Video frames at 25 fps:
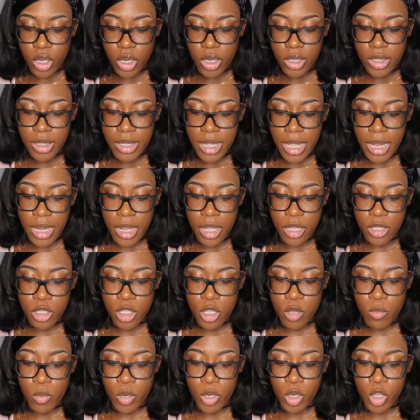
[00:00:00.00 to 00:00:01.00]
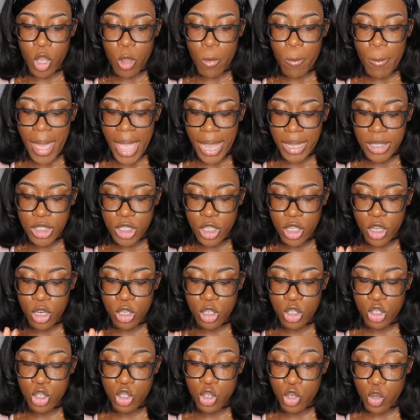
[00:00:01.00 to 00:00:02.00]
your settings you want to go back to your
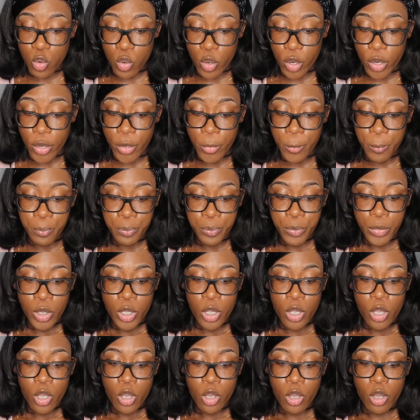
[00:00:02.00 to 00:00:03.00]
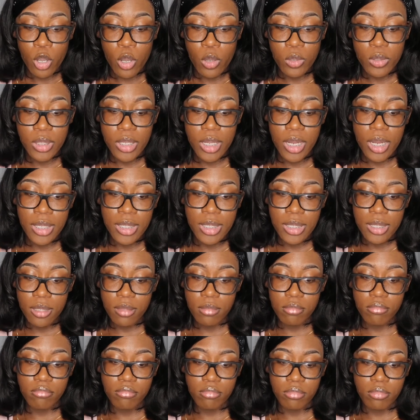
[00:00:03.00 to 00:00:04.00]
store go to your
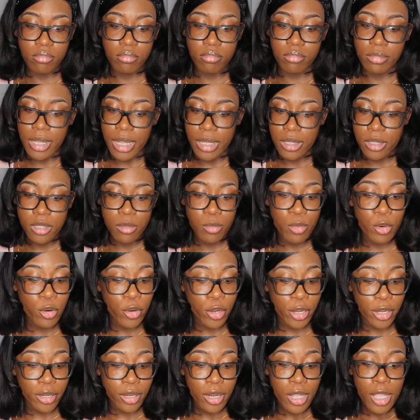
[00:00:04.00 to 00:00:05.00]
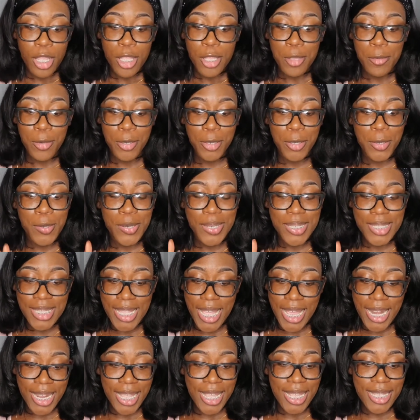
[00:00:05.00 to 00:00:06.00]
not support you want to go to
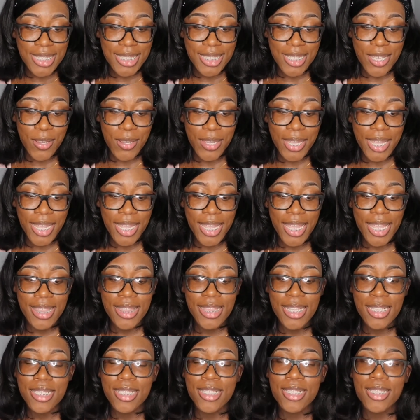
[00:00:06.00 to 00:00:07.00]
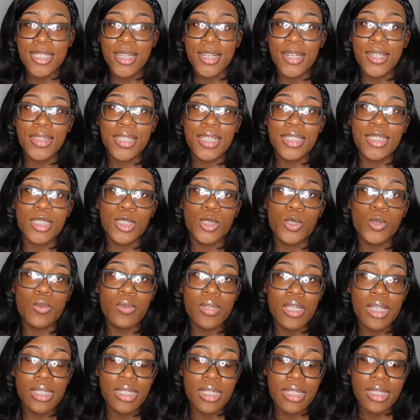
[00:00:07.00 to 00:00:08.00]
settings okay and this is certain things that you
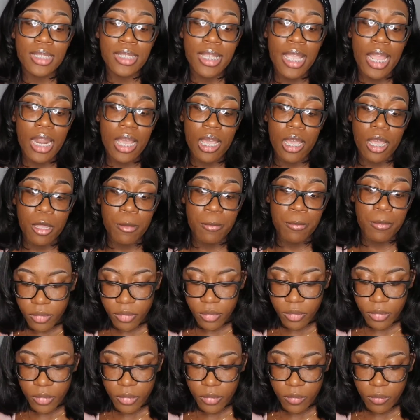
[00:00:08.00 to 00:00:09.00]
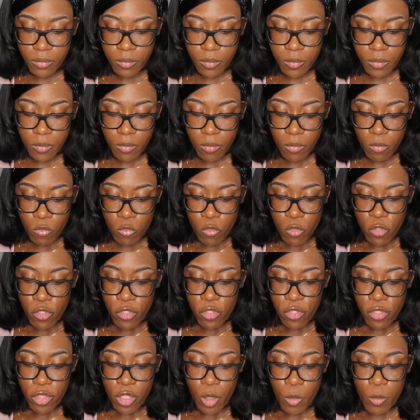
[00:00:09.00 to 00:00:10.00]
need to set up
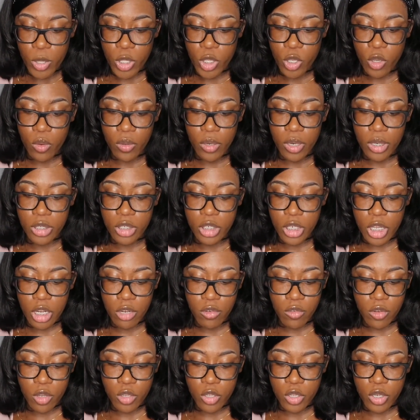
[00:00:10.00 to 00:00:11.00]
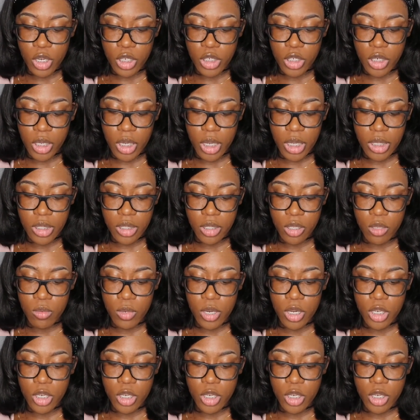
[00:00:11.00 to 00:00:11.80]
when you go to general you need your you